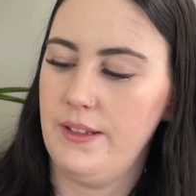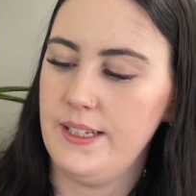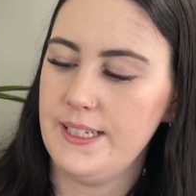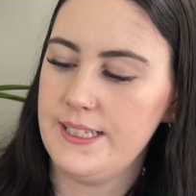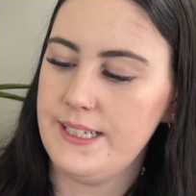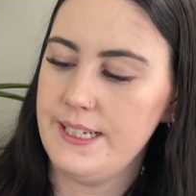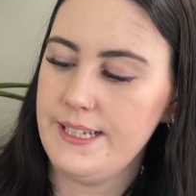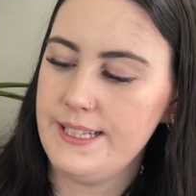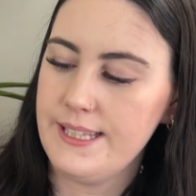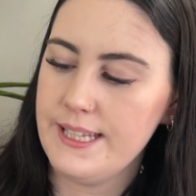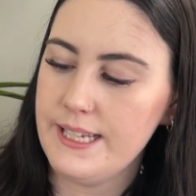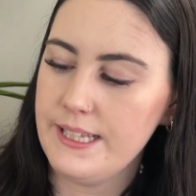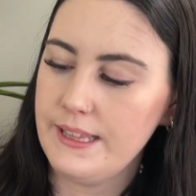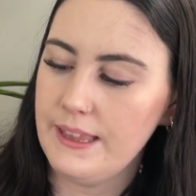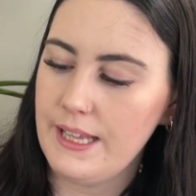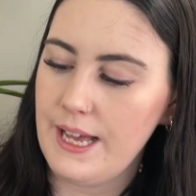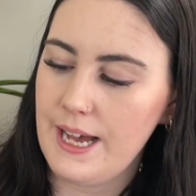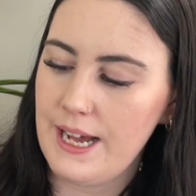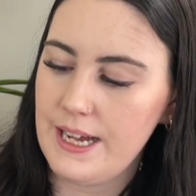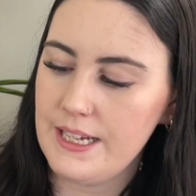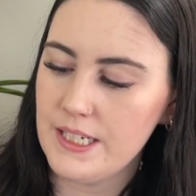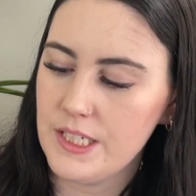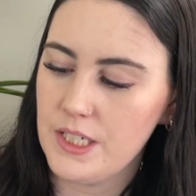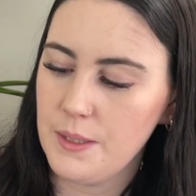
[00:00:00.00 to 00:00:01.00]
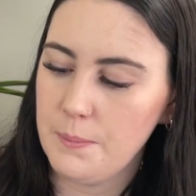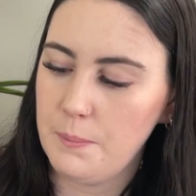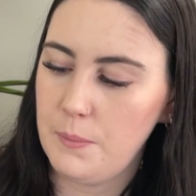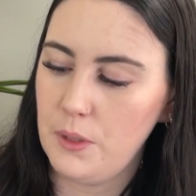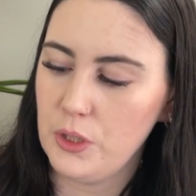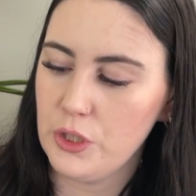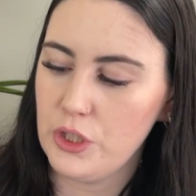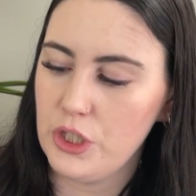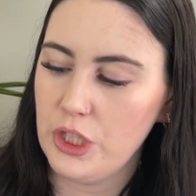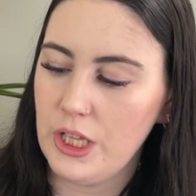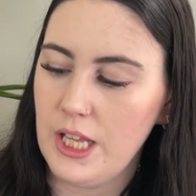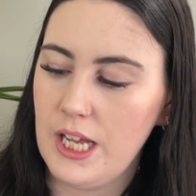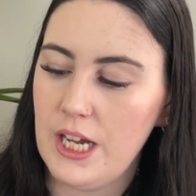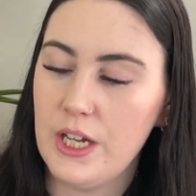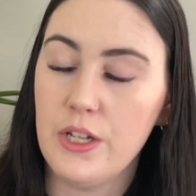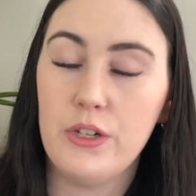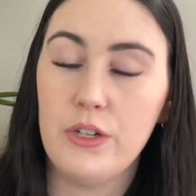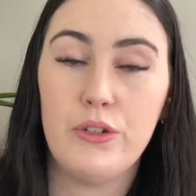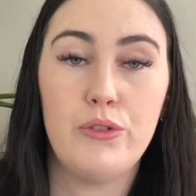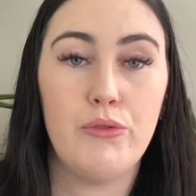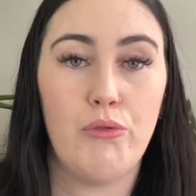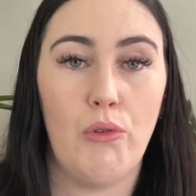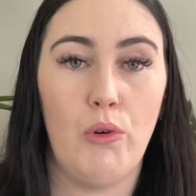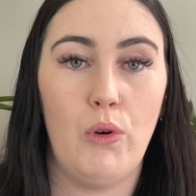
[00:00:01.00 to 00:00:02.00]
This is the large modular
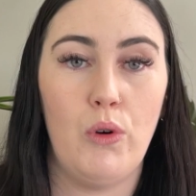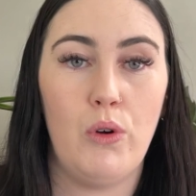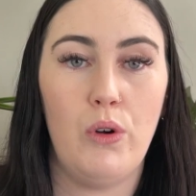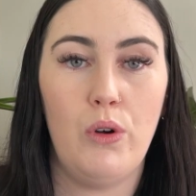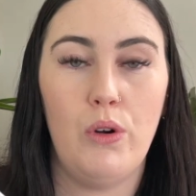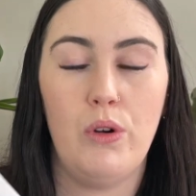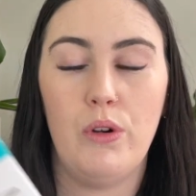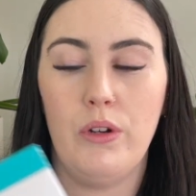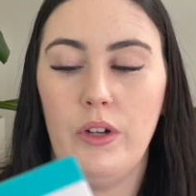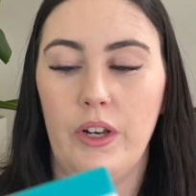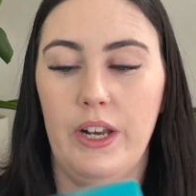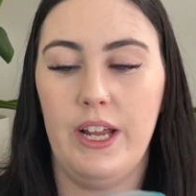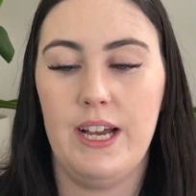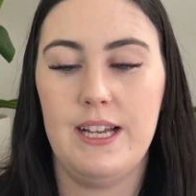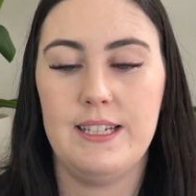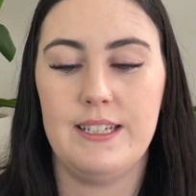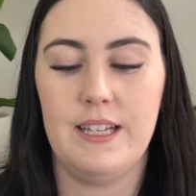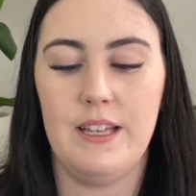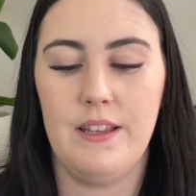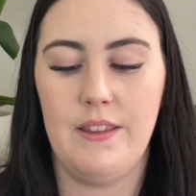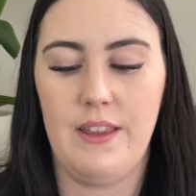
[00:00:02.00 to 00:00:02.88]
drawer organizer.